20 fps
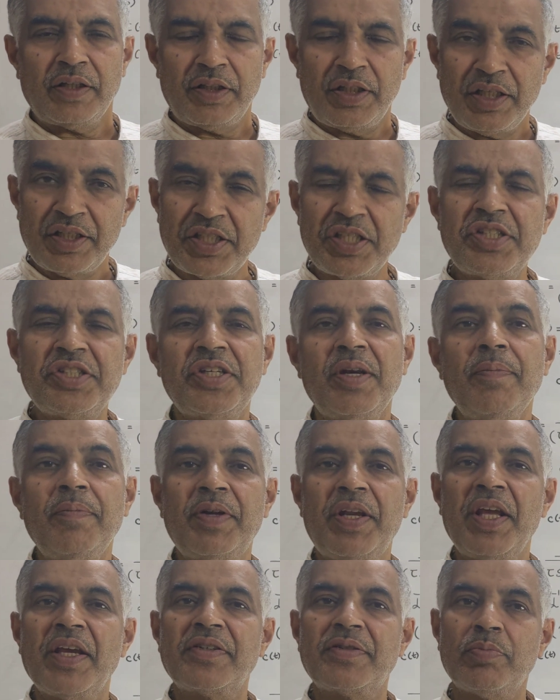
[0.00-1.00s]
the
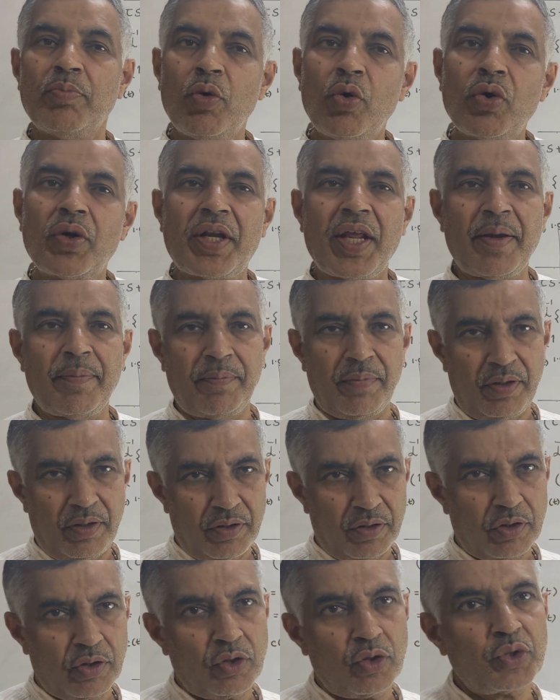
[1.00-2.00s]
system takes more time
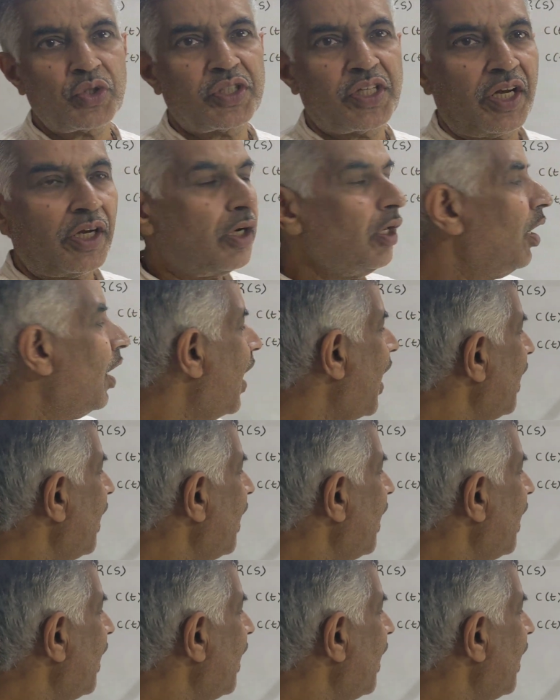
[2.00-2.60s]
to settle